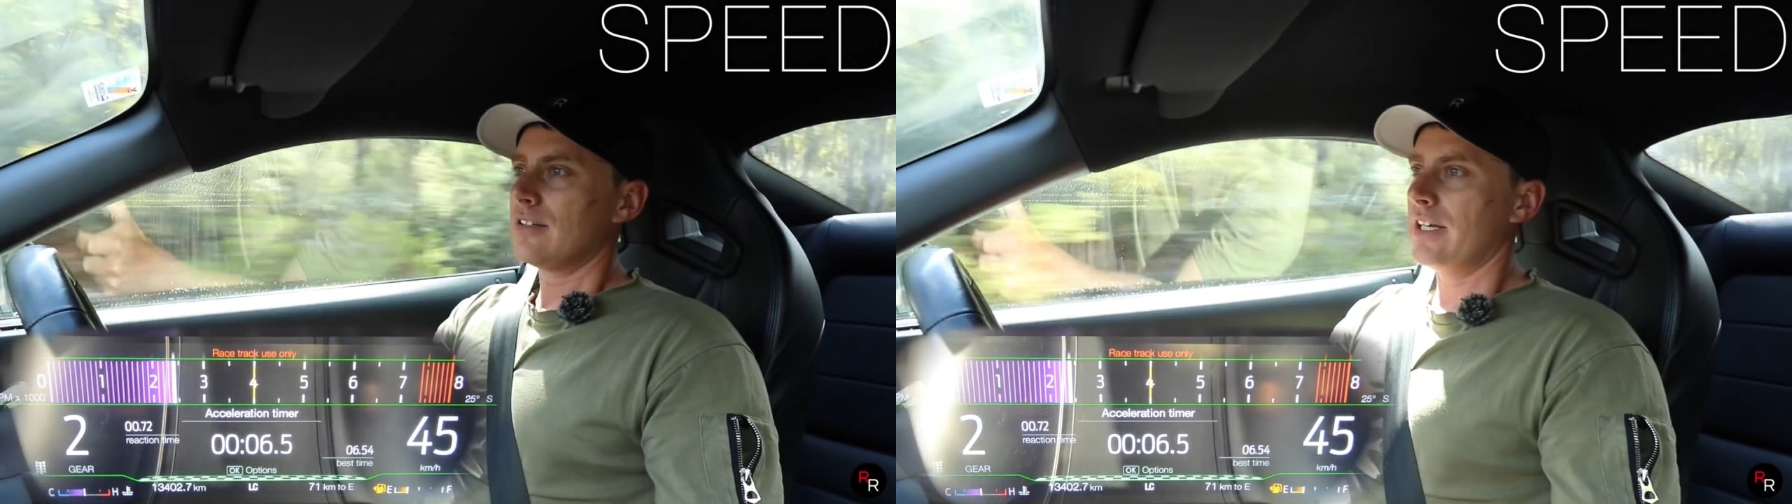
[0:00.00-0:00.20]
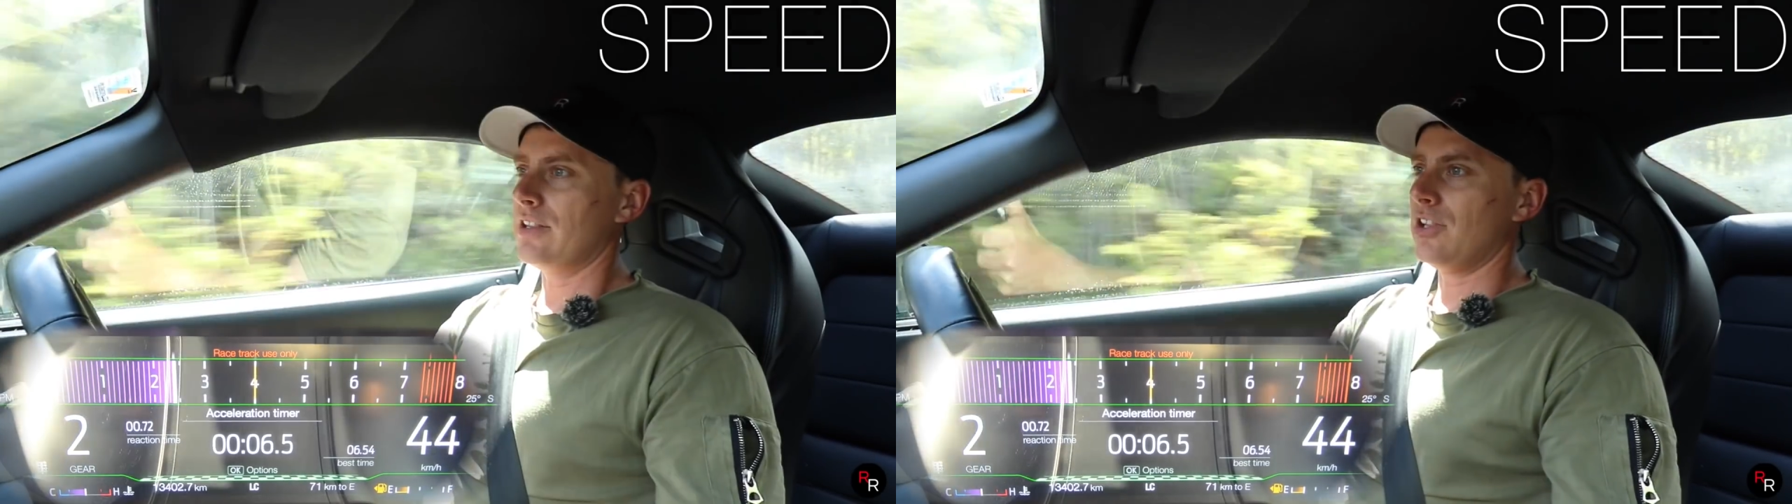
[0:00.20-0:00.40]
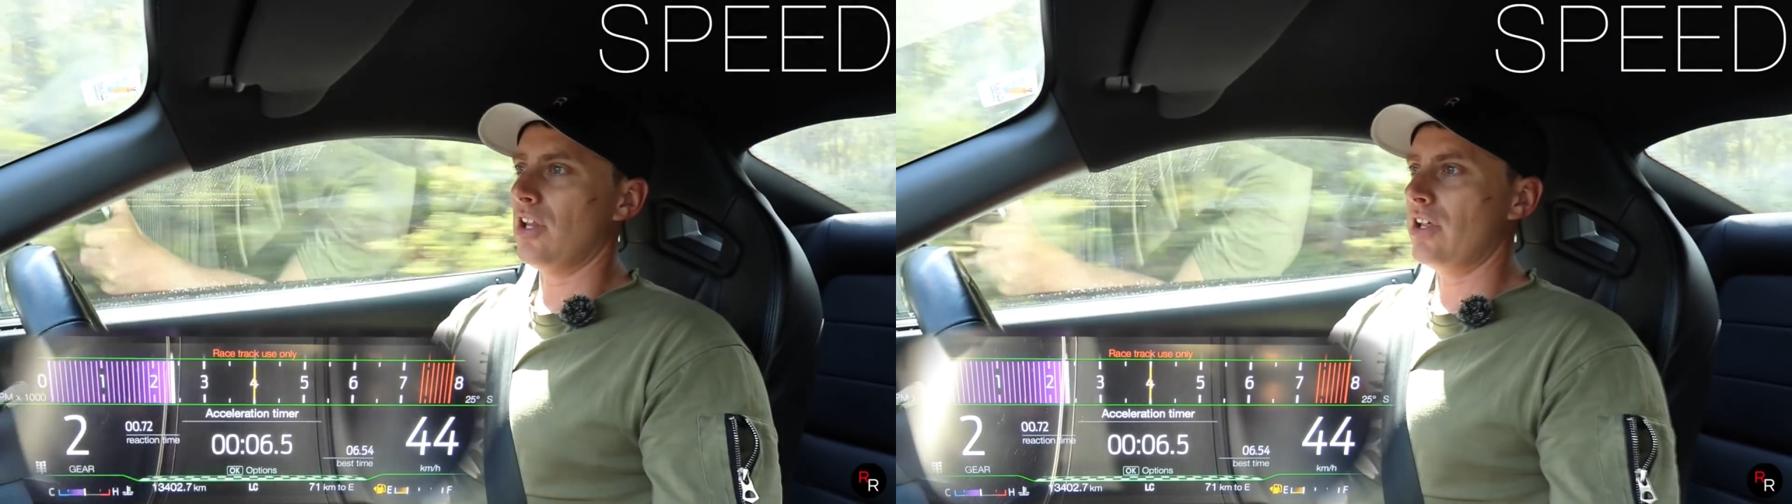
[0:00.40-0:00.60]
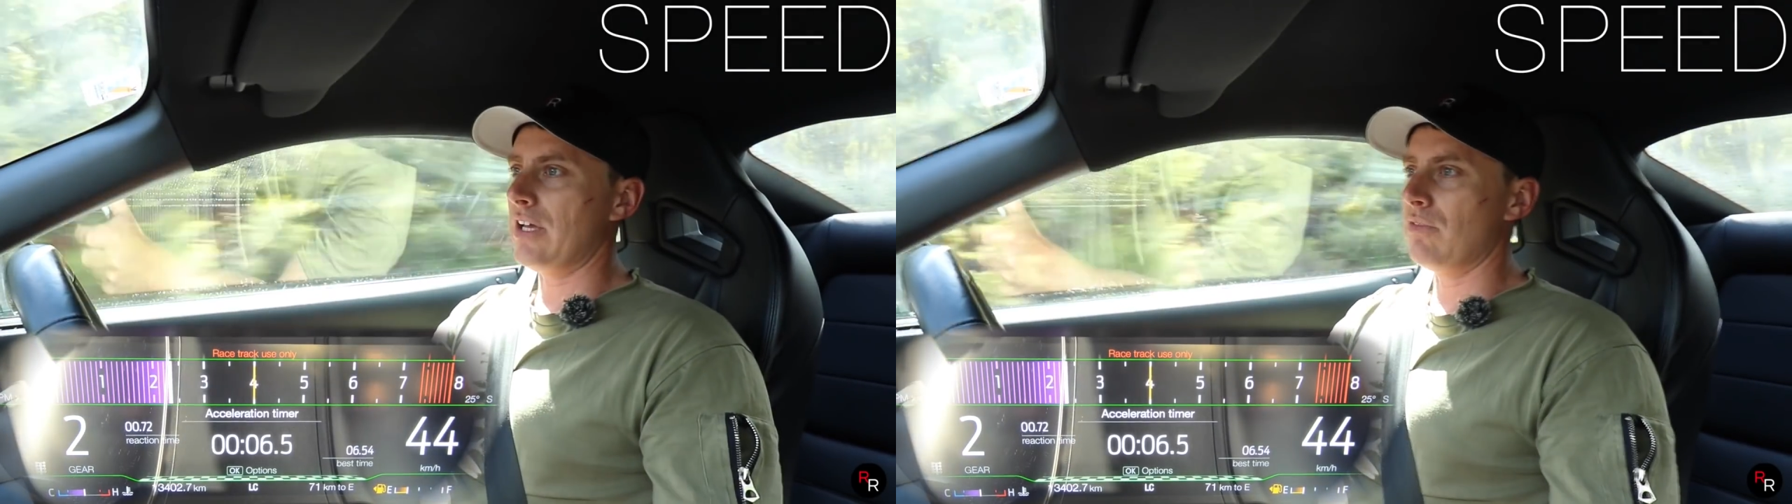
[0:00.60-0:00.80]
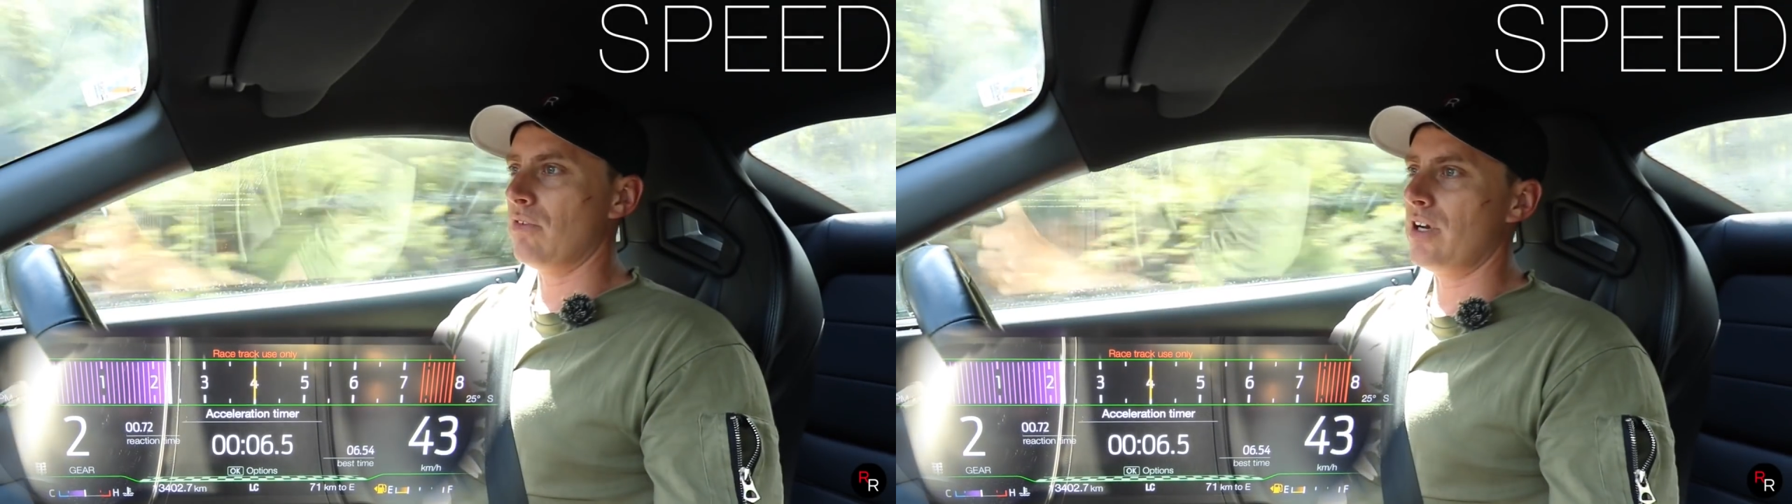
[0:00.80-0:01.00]
It
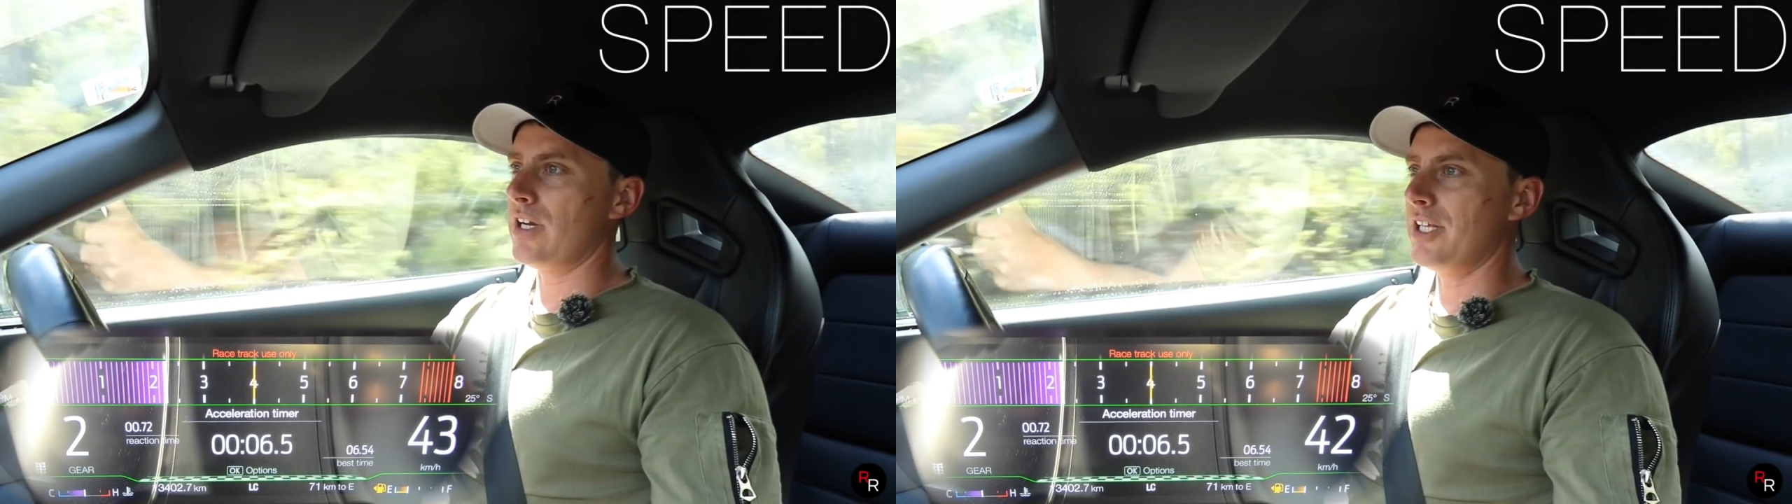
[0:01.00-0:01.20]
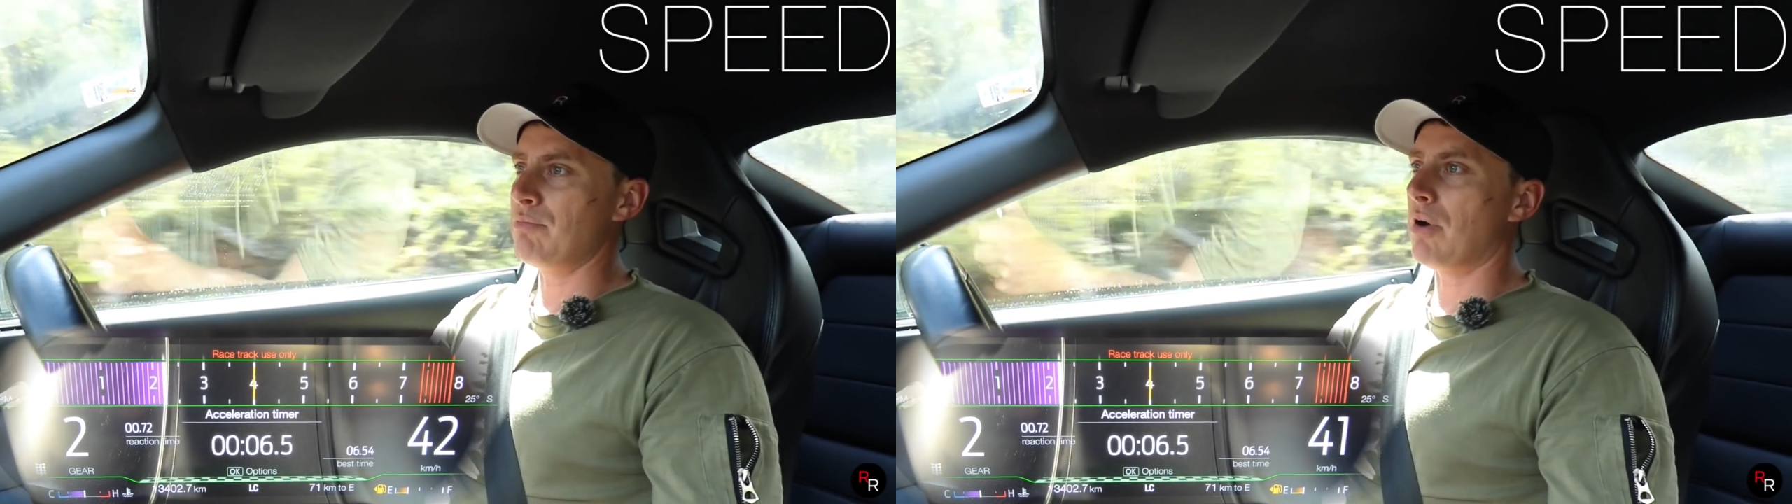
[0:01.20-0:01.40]
really